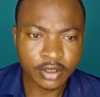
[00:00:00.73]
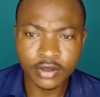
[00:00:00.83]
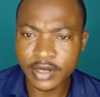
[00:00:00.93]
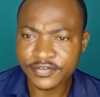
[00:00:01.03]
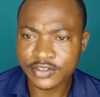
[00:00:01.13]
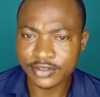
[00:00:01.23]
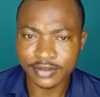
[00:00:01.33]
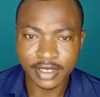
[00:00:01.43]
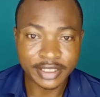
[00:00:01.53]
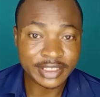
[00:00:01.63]
Good
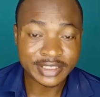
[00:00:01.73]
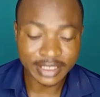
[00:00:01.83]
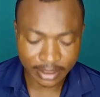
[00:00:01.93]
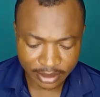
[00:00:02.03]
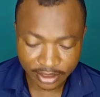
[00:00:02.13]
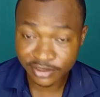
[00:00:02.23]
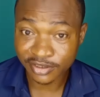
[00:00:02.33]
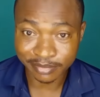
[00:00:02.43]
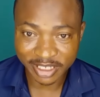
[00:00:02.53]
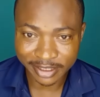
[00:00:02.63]
afternoon, ladies and
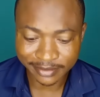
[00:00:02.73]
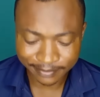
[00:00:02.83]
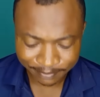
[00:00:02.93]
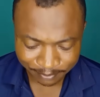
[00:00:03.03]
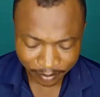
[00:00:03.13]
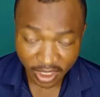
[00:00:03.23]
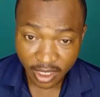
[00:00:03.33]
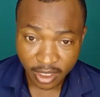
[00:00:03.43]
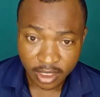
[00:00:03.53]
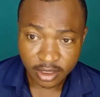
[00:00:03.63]
gentlemen.
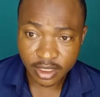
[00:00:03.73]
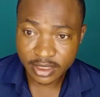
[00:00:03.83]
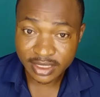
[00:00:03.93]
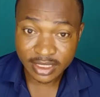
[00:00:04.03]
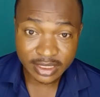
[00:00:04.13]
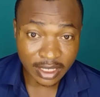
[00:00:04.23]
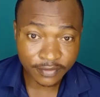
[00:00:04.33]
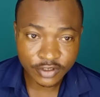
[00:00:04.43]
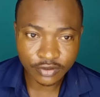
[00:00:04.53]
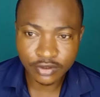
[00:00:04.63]
This is
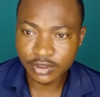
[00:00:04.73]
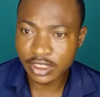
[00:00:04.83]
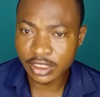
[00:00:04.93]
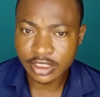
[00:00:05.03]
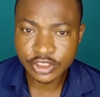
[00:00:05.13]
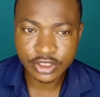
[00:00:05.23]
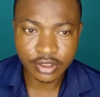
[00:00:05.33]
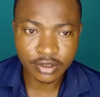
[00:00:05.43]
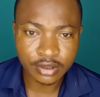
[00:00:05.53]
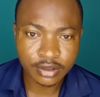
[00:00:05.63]
afternoon
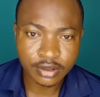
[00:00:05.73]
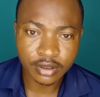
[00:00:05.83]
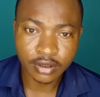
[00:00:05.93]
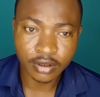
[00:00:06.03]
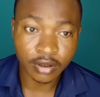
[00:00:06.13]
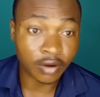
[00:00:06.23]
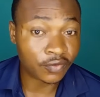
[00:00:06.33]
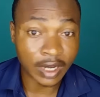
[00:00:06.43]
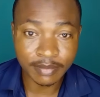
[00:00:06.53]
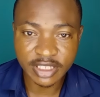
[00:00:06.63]
edition
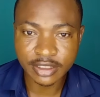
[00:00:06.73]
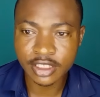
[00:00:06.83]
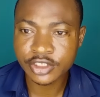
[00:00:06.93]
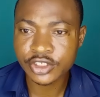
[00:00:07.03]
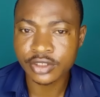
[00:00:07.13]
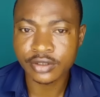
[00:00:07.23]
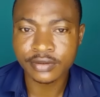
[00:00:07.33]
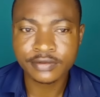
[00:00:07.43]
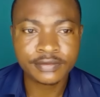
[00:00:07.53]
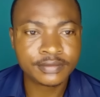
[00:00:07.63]
of Lamentation.